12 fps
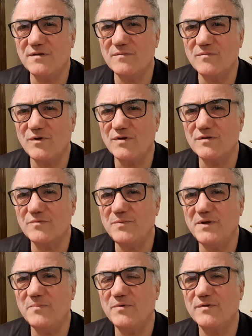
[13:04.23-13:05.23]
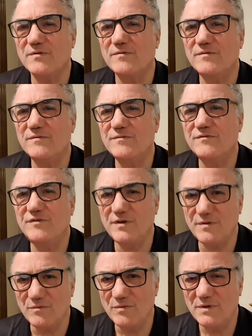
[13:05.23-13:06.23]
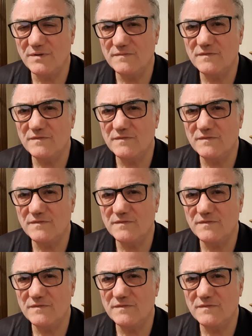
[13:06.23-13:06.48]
on what people do